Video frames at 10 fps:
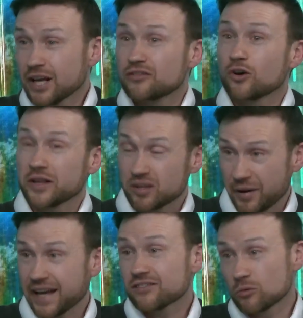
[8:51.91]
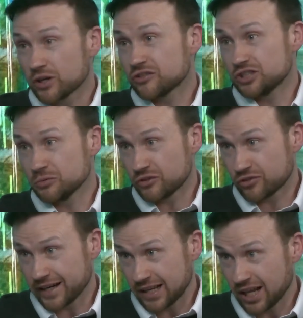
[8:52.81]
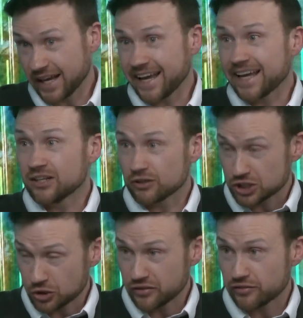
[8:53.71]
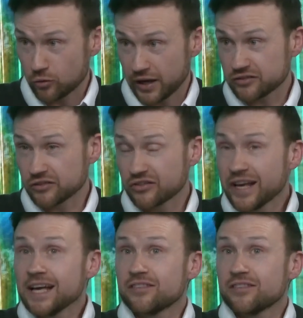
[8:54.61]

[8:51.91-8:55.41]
So it depends on where the student's strength lie in their choice of questions.